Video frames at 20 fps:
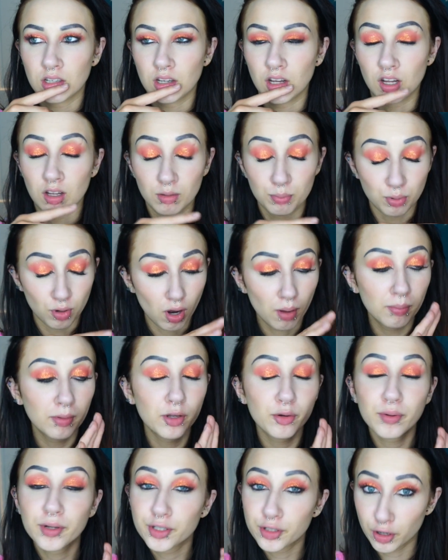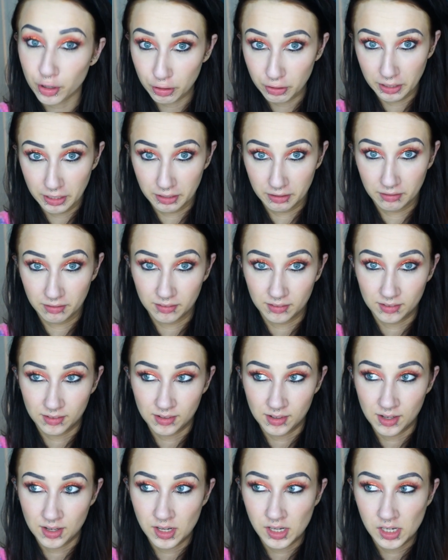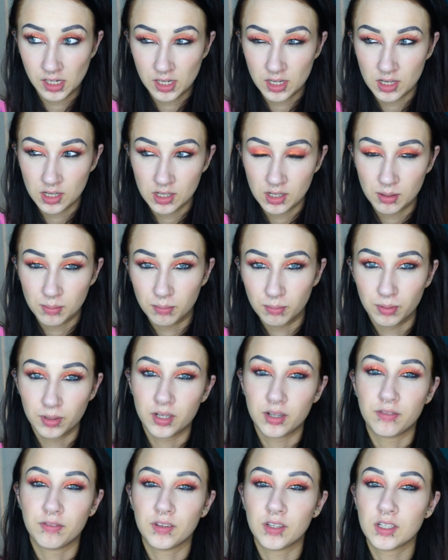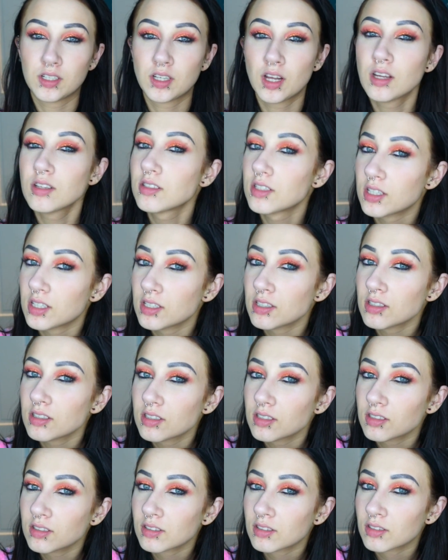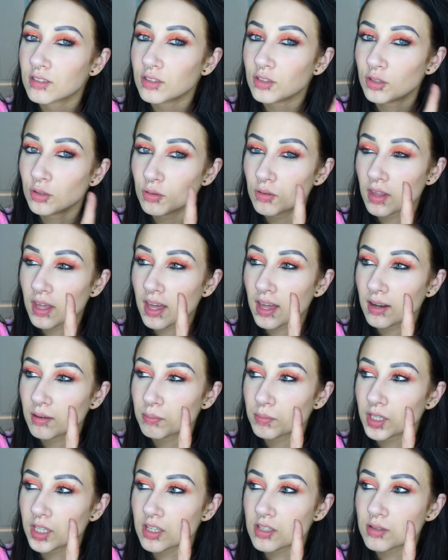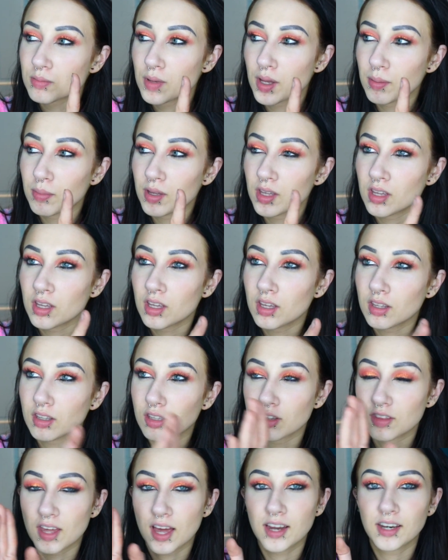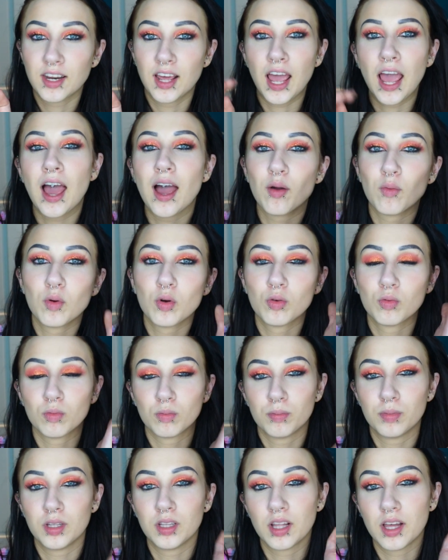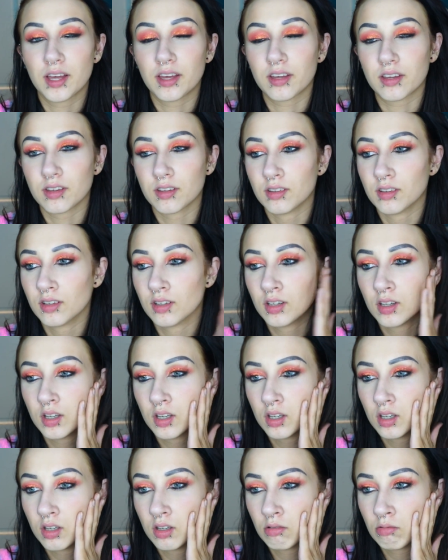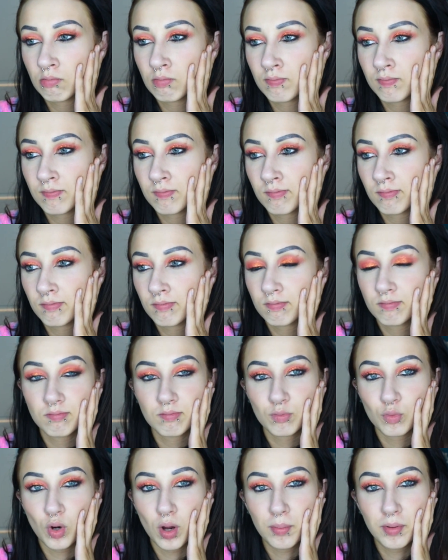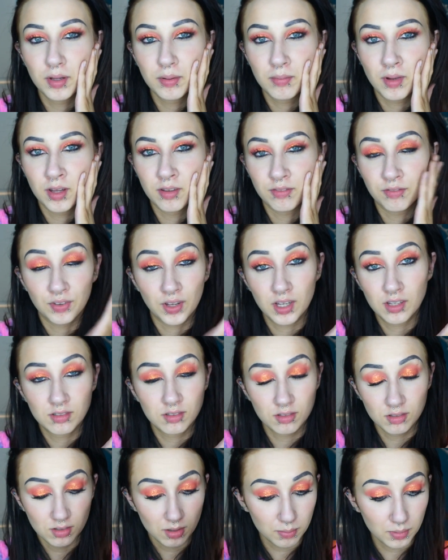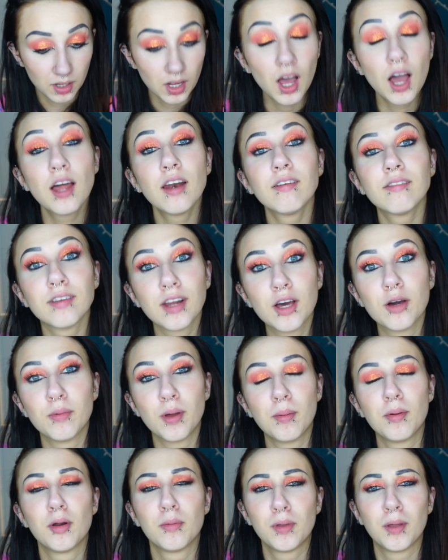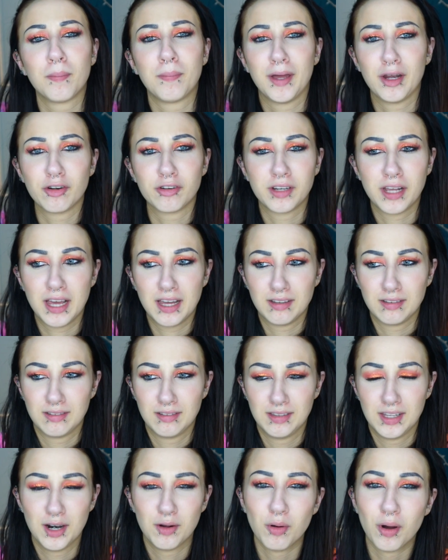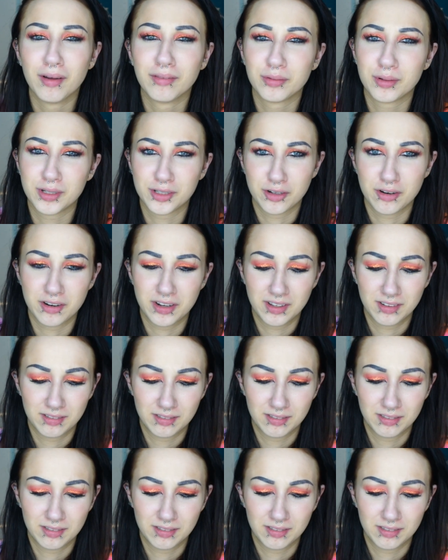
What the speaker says: I'll probably return it. But if it doesn't do that, because maybe that day I won't be like rubbing my face or something, I don't know, maybe it'll be a better day and then I won't have to return it.